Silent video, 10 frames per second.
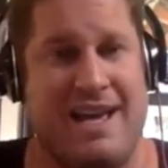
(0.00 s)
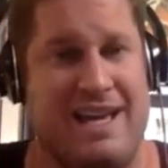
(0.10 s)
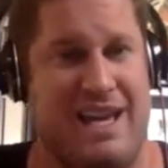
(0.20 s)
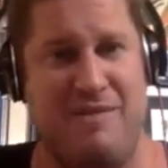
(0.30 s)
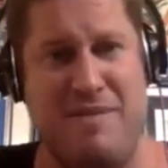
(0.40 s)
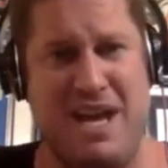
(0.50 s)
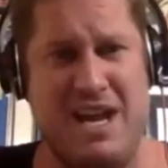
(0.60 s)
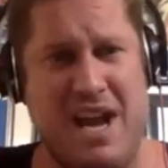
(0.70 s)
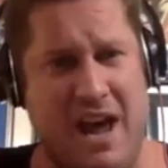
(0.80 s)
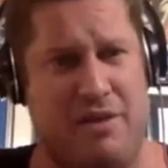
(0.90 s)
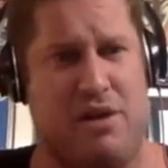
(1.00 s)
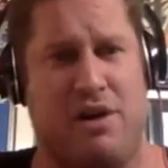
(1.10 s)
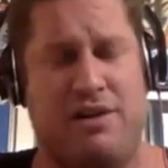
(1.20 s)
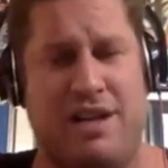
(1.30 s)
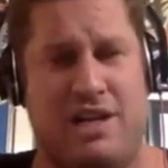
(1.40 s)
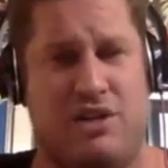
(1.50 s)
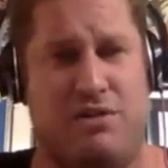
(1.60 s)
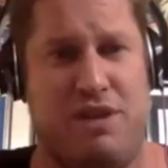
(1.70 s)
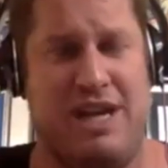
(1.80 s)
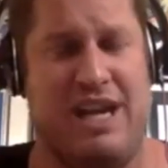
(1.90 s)
Give me another that you're
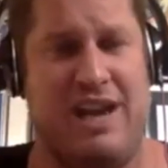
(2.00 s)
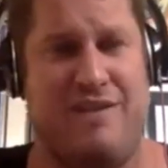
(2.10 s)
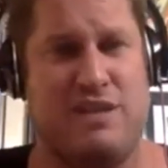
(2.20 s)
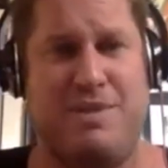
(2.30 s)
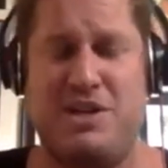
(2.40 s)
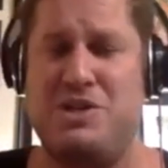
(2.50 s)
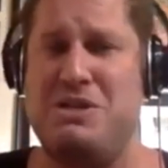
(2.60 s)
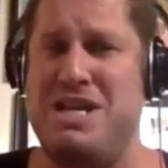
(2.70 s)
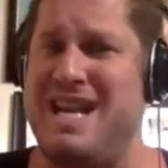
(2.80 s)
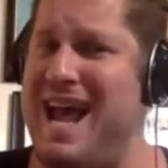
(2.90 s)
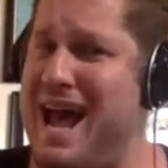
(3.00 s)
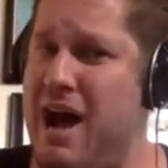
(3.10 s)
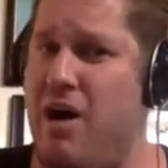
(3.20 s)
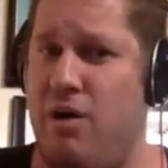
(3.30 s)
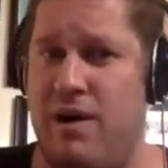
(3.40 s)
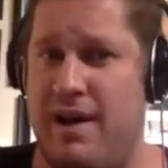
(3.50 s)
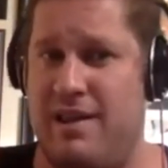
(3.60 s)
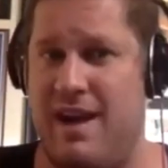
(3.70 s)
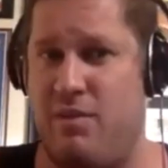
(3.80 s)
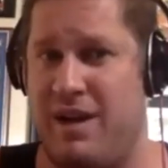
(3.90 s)
thinking of, especially now
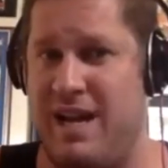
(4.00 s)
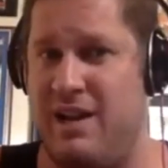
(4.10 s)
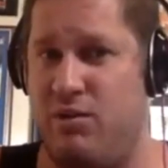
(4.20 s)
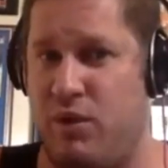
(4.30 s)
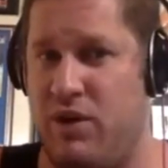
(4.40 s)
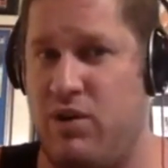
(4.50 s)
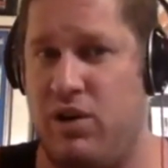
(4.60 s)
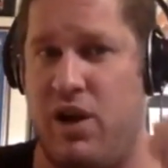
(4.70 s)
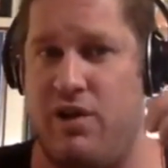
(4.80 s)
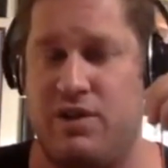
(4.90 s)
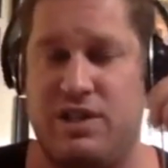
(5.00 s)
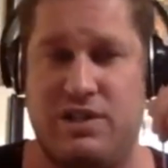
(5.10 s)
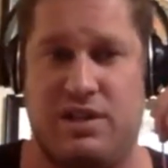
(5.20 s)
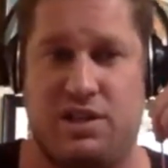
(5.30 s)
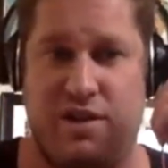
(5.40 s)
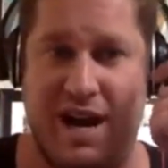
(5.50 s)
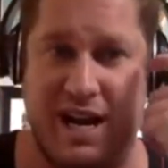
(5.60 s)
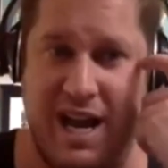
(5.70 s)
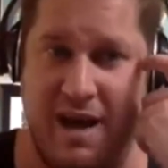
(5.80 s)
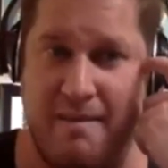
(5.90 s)
that we're getting real close to training
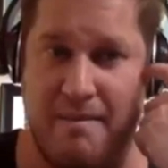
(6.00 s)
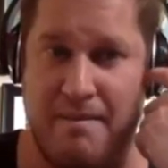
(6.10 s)
camp.